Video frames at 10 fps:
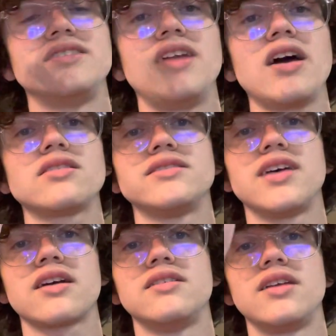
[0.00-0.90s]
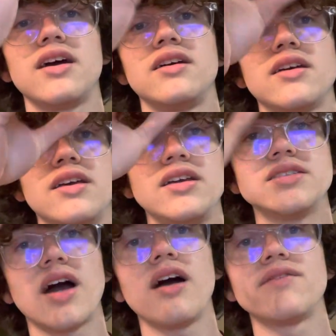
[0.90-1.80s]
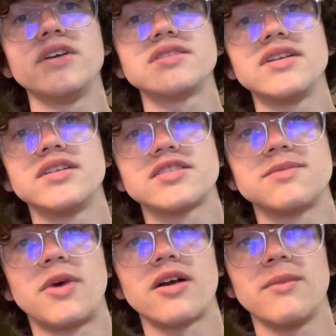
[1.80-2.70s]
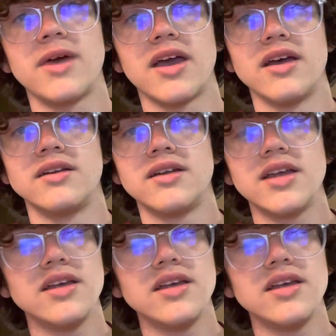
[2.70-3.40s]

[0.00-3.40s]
Dr. Zakir Naik, he's obviously a smart man.